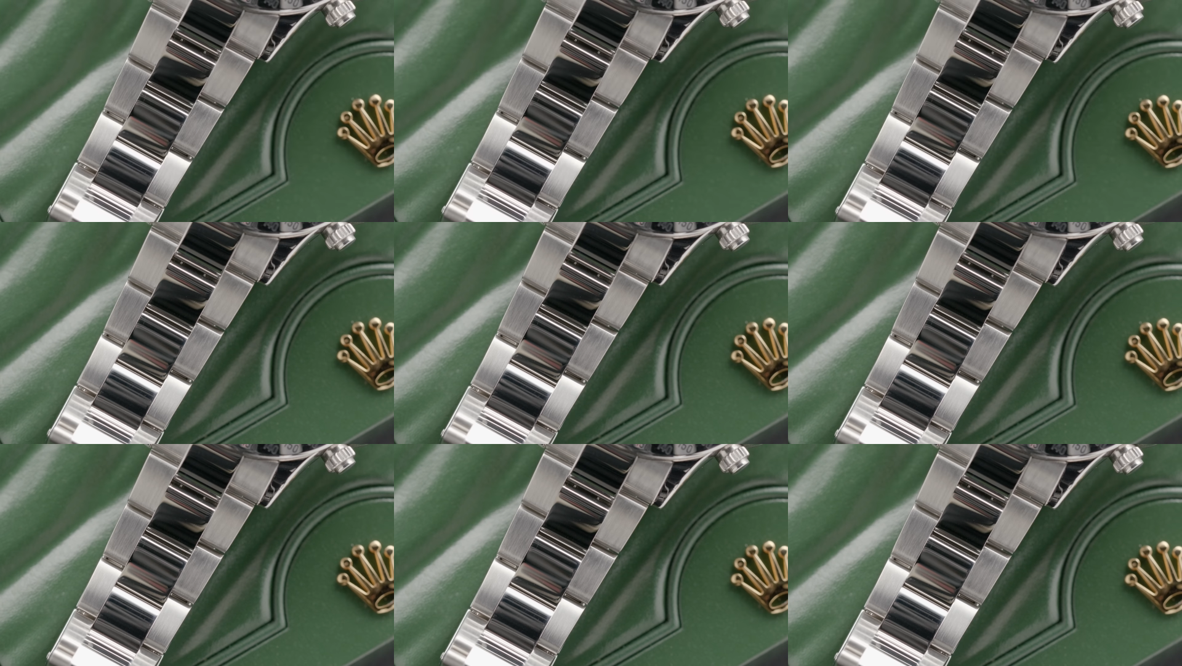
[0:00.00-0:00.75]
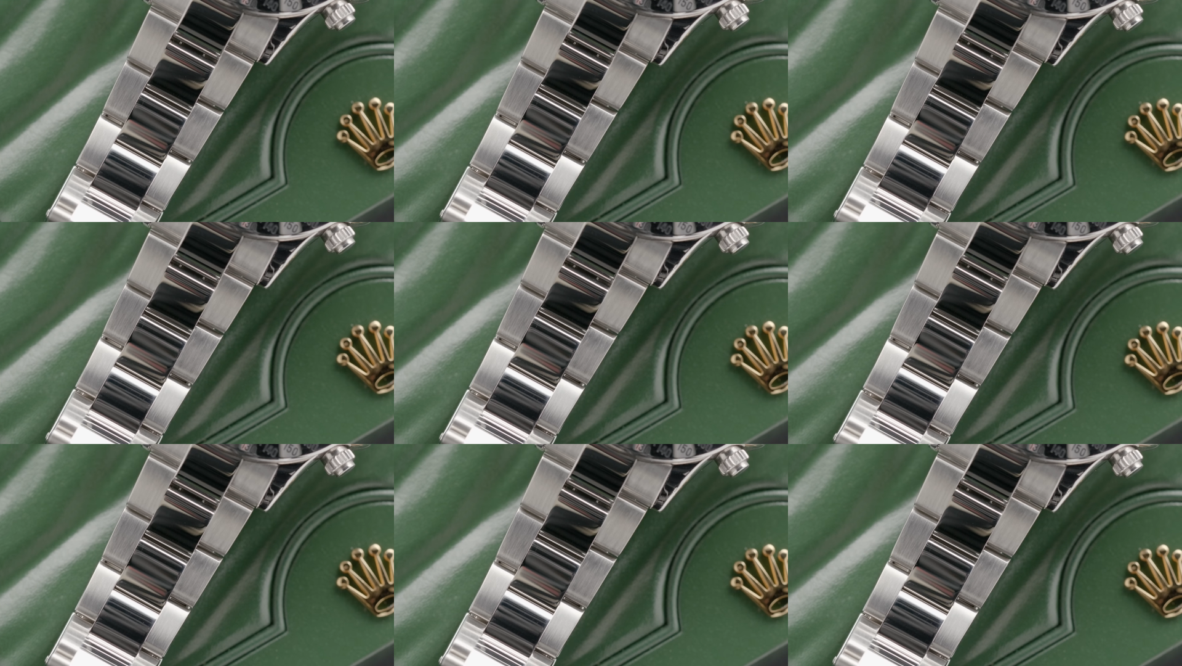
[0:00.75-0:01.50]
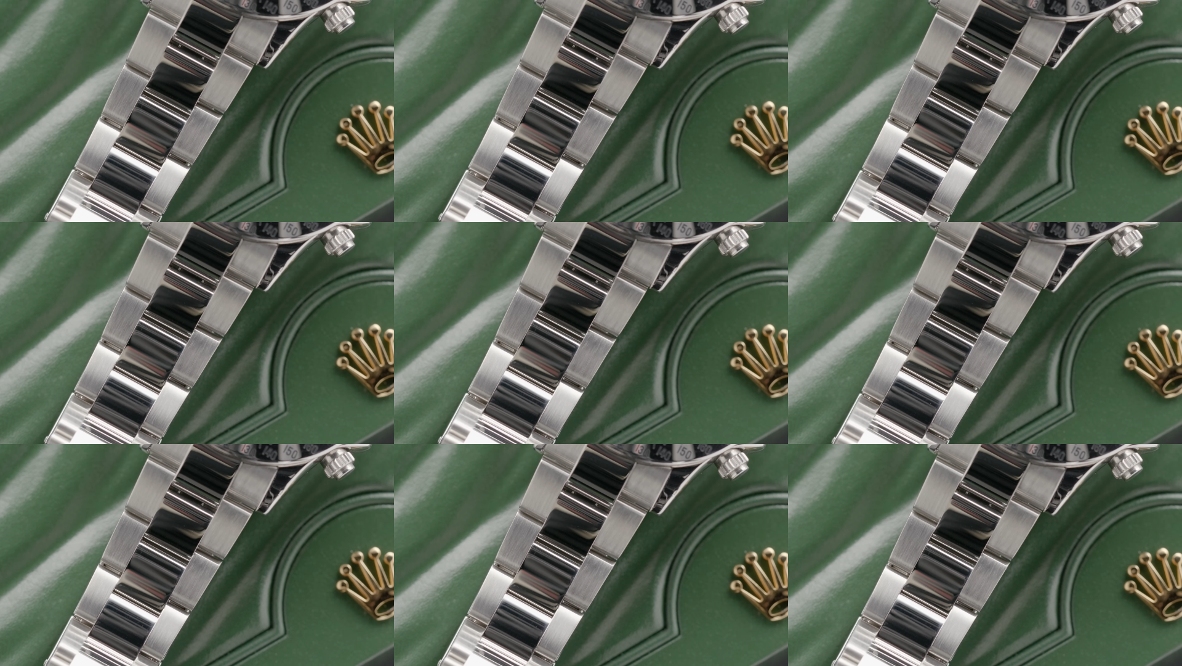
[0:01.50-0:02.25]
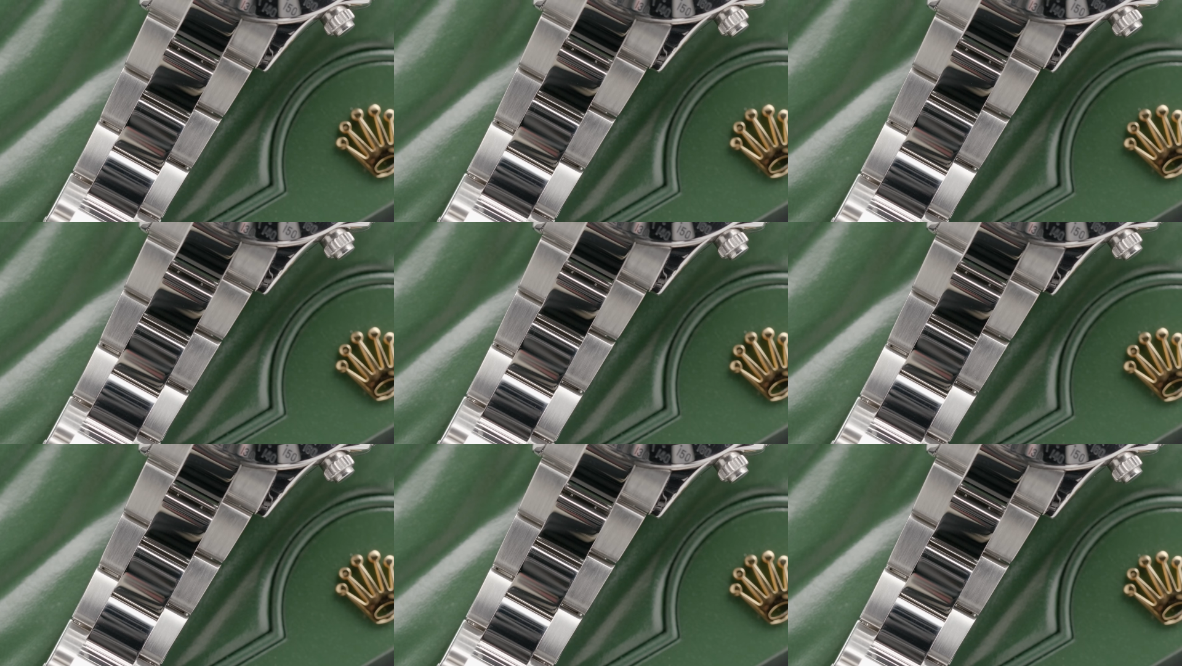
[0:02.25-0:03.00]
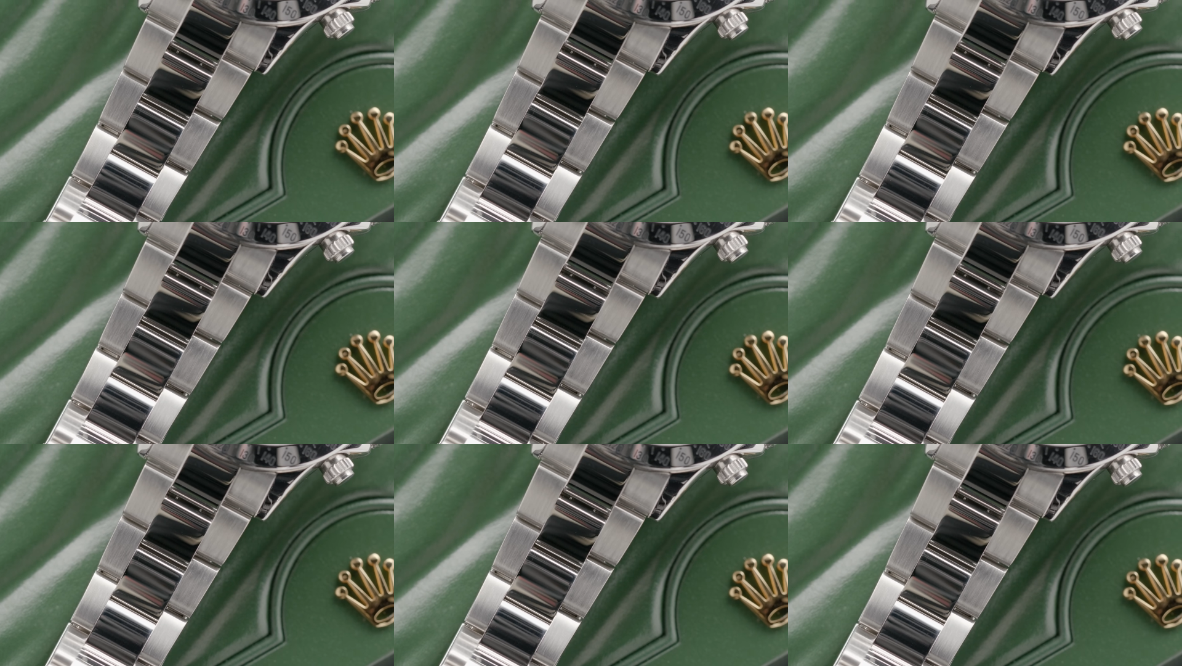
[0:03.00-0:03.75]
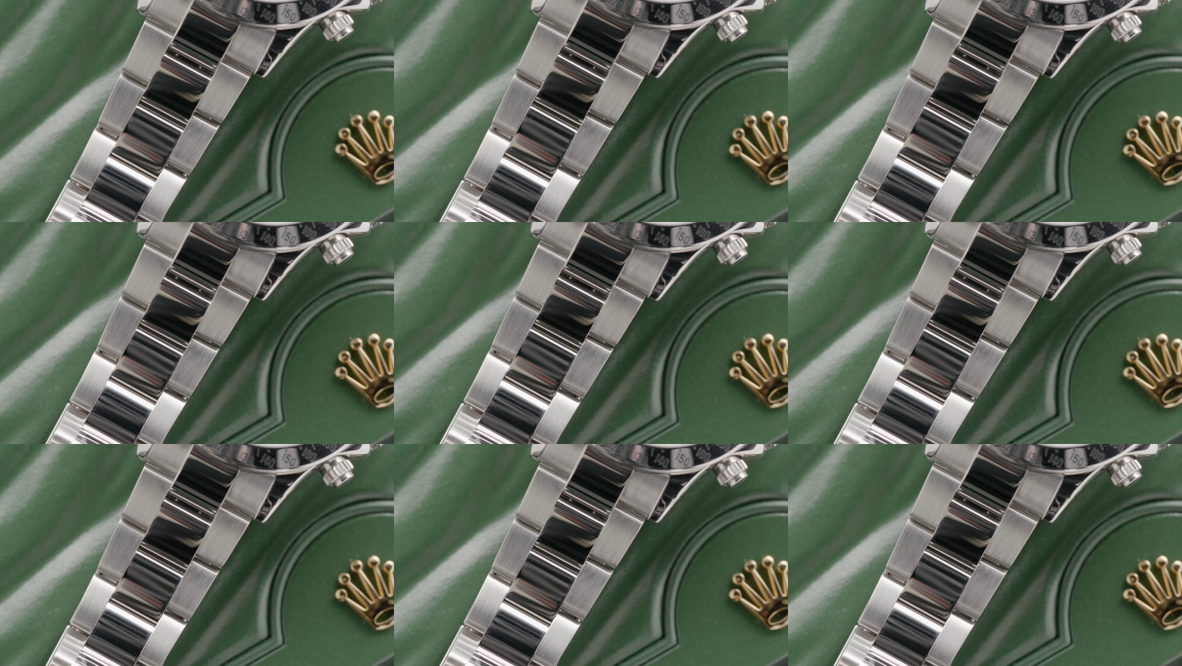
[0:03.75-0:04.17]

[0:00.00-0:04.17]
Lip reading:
No face is visible, so there are no lips to read.